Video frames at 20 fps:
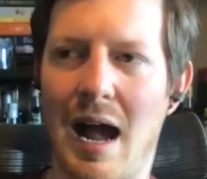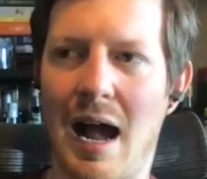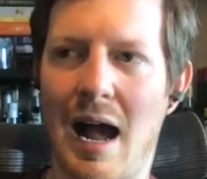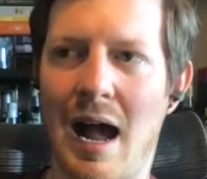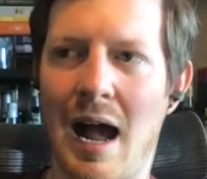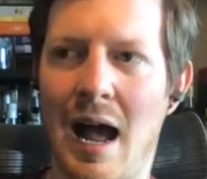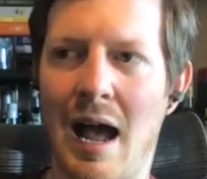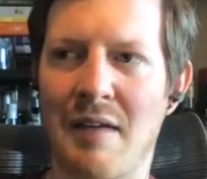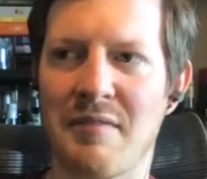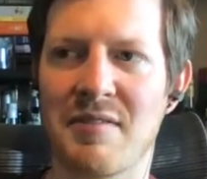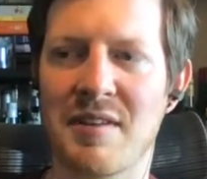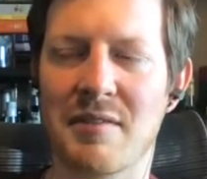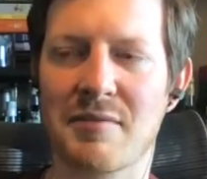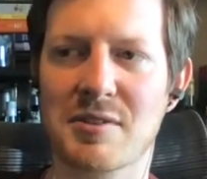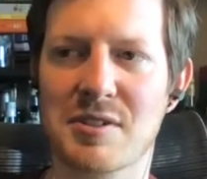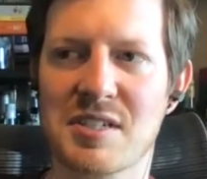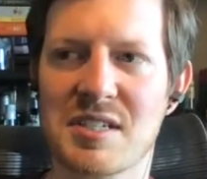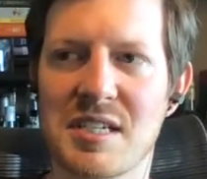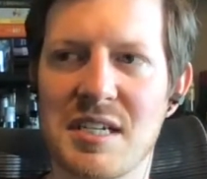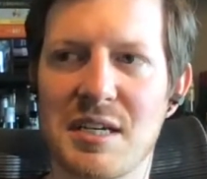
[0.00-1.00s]
I've
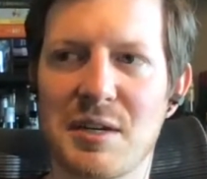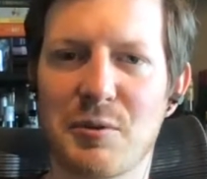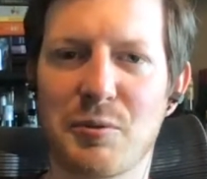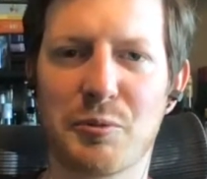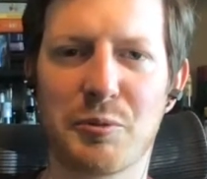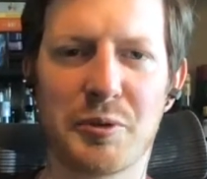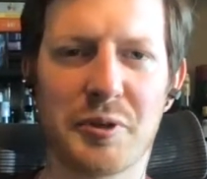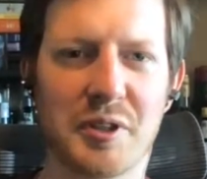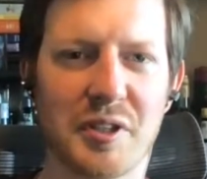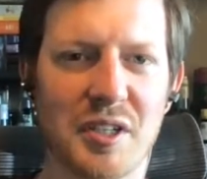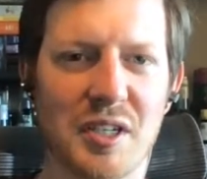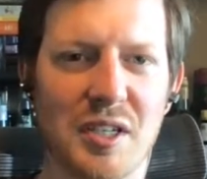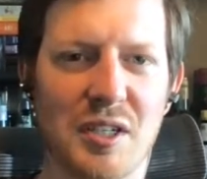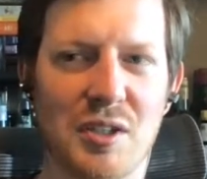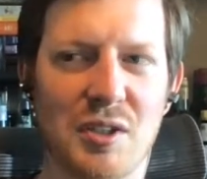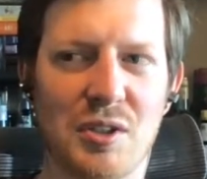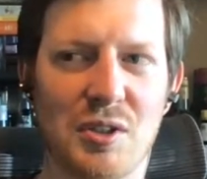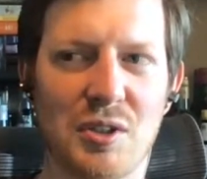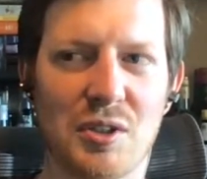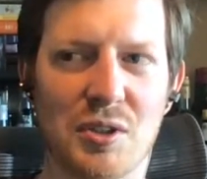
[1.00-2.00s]
never seen a really
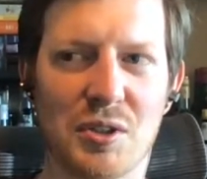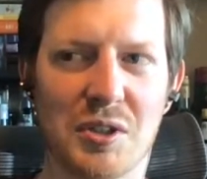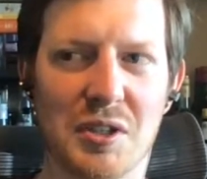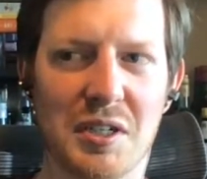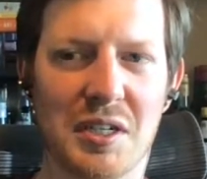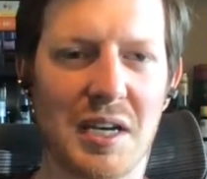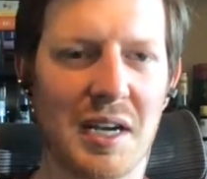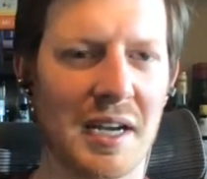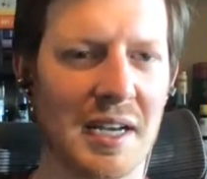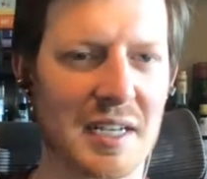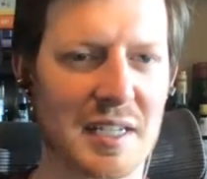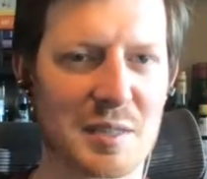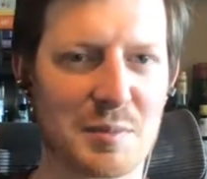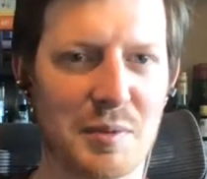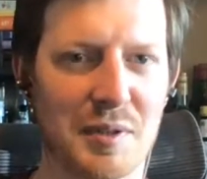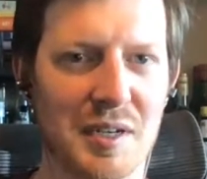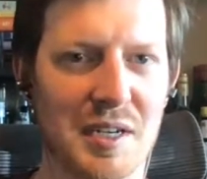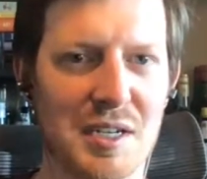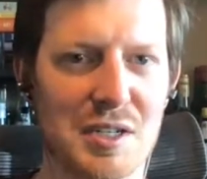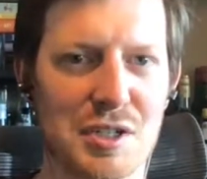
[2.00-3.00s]
good
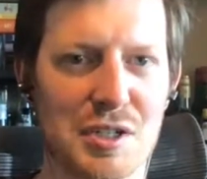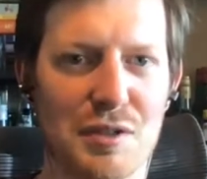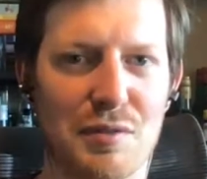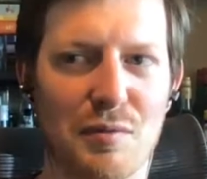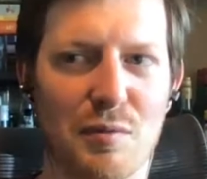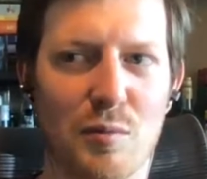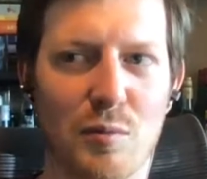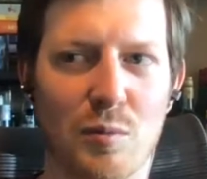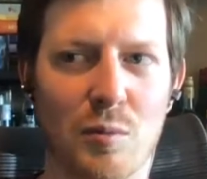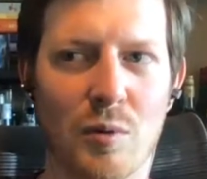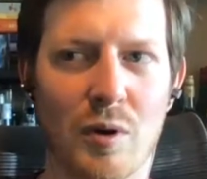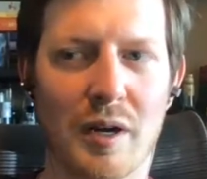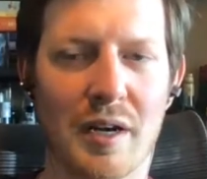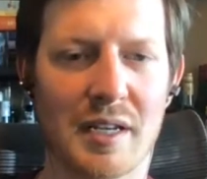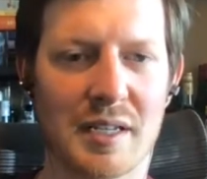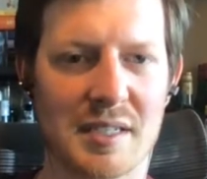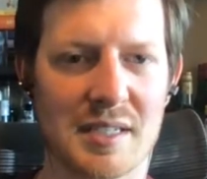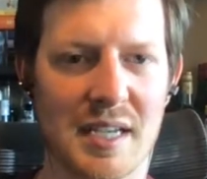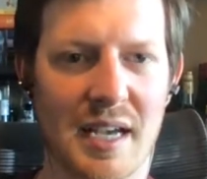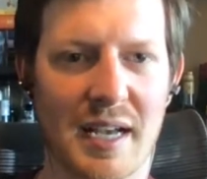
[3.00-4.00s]
explanation of what
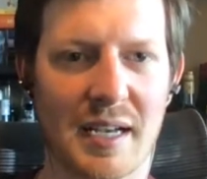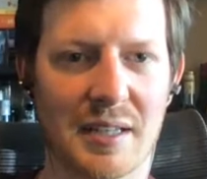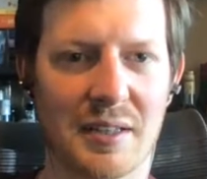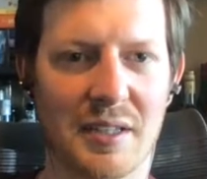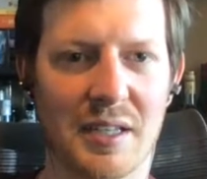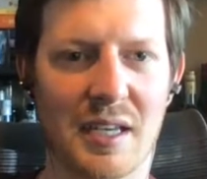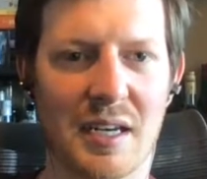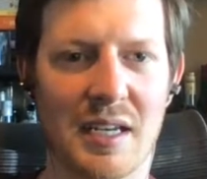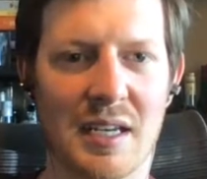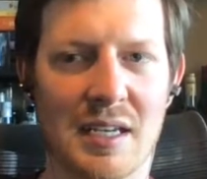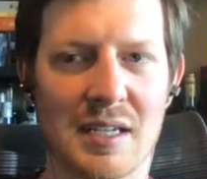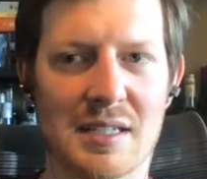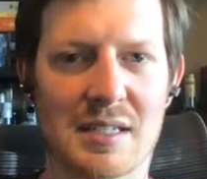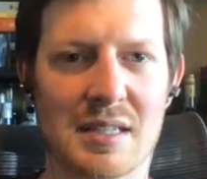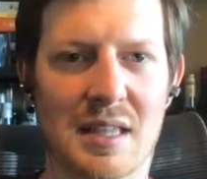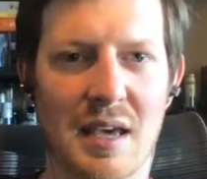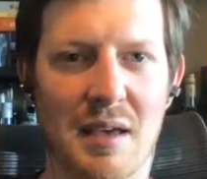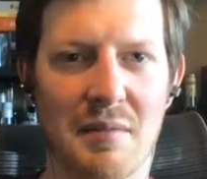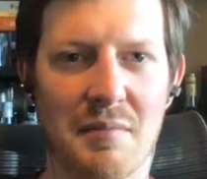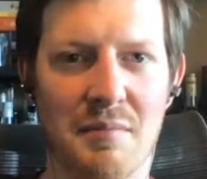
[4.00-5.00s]
exactly it is
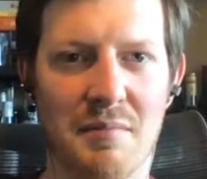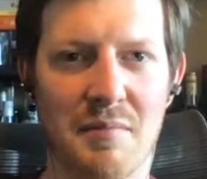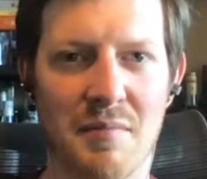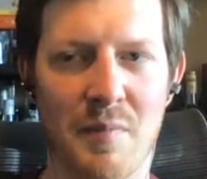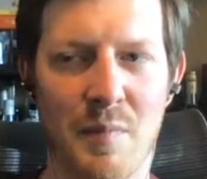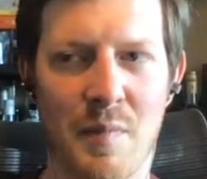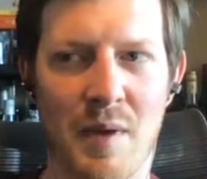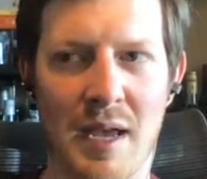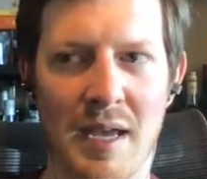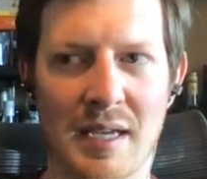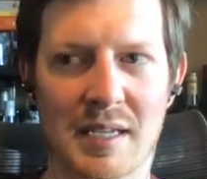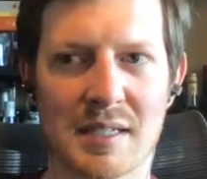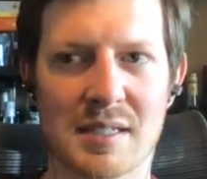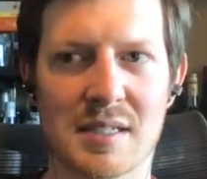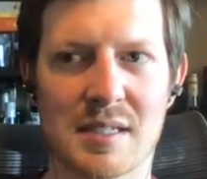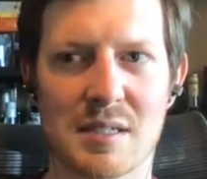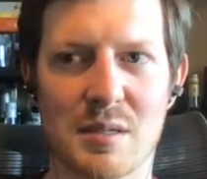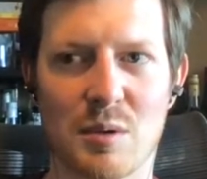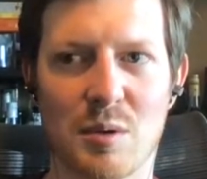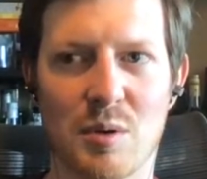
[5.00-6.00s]
that
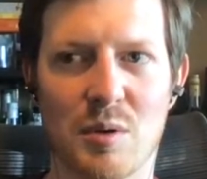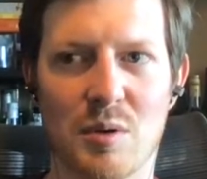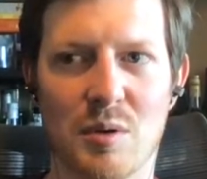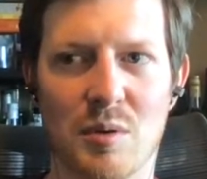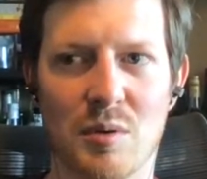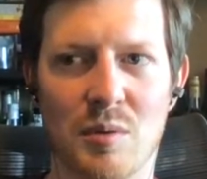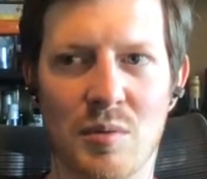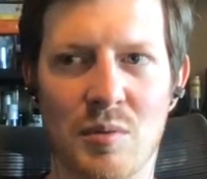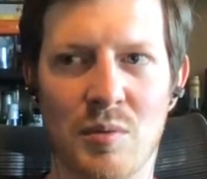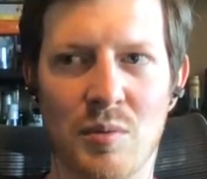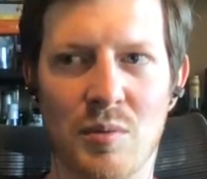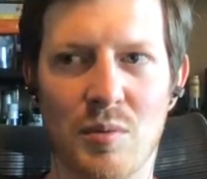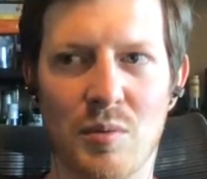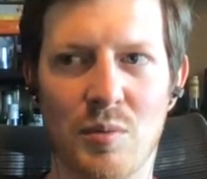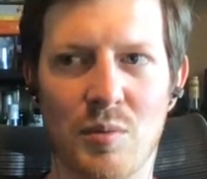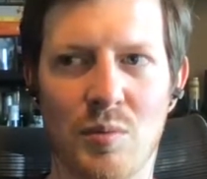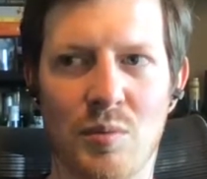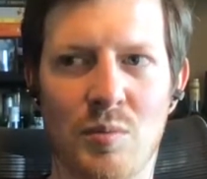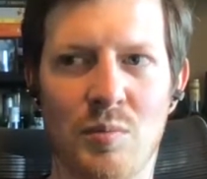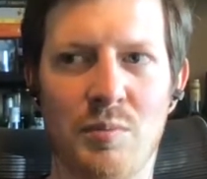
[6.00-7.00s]
makes
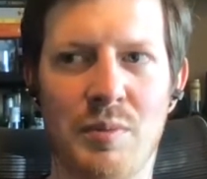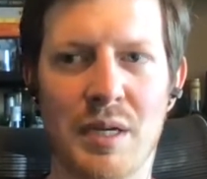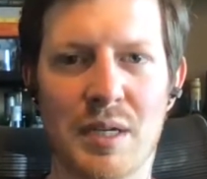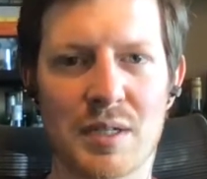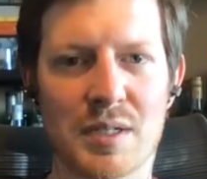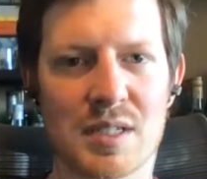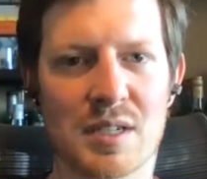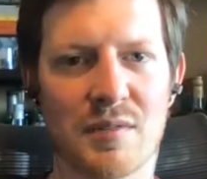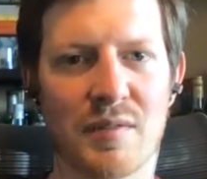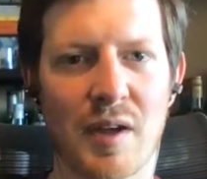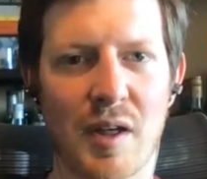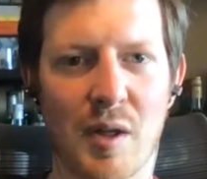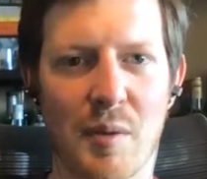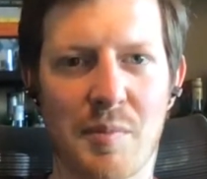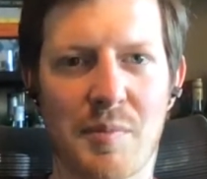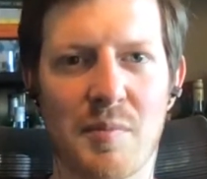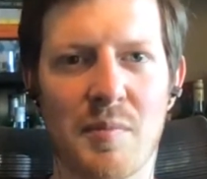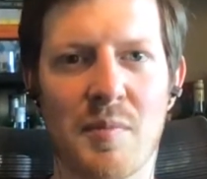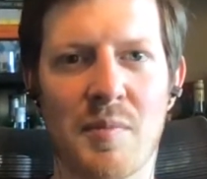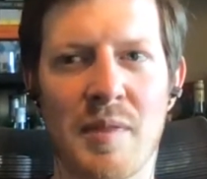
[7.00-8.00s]
beers
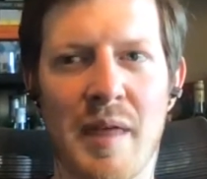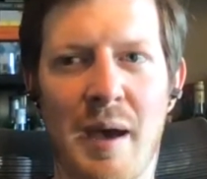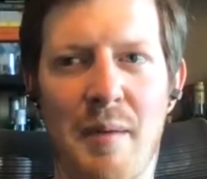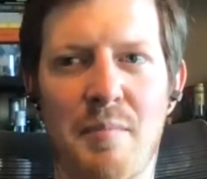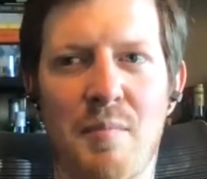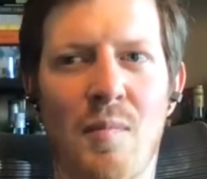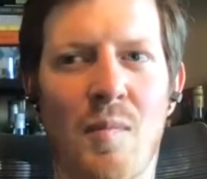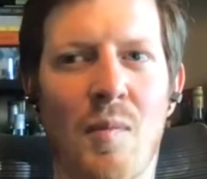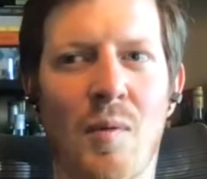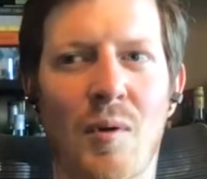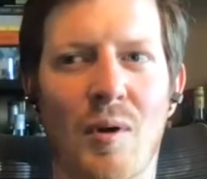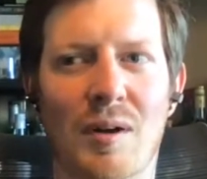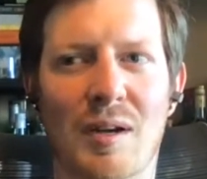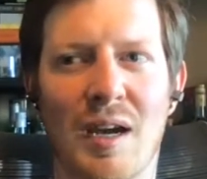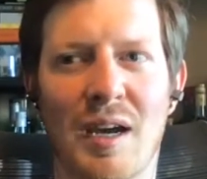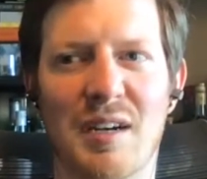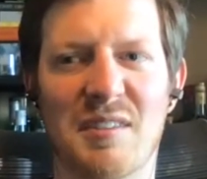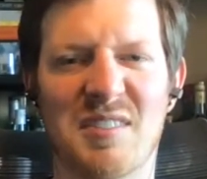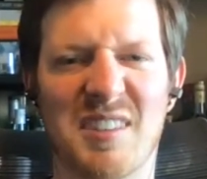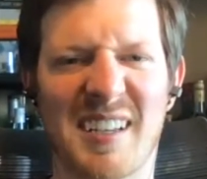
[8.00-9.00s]
develop that more
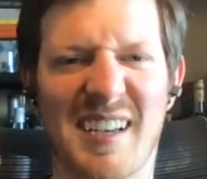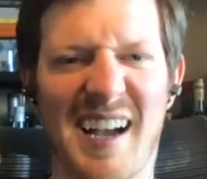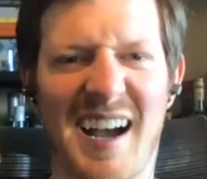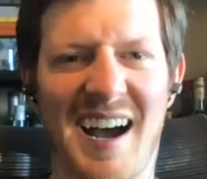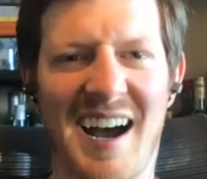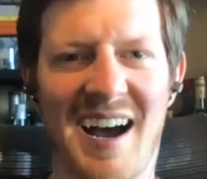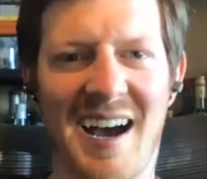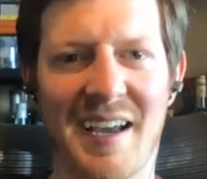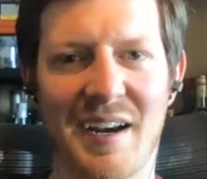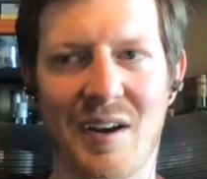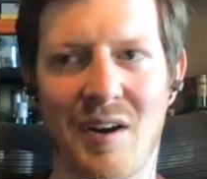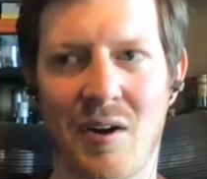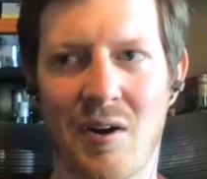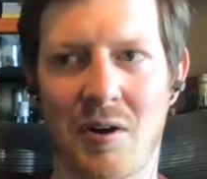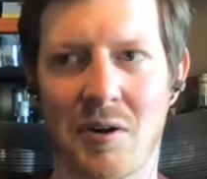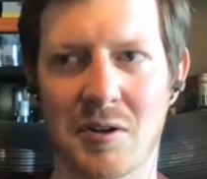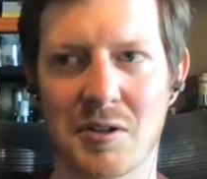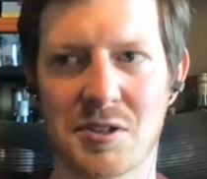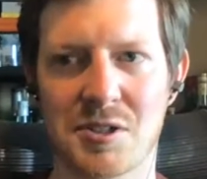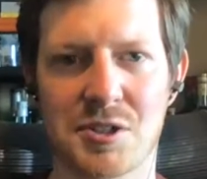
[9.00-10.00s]
kind of like hot,
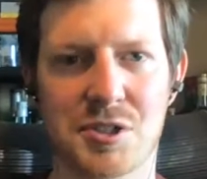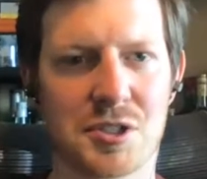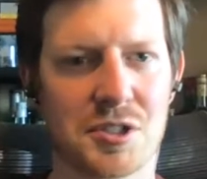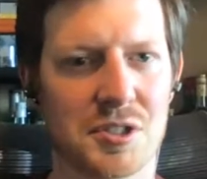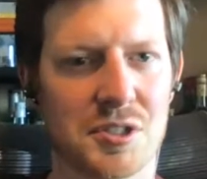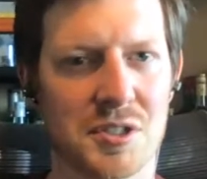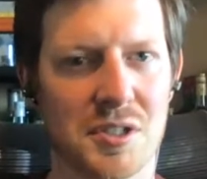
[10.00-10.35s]
harsh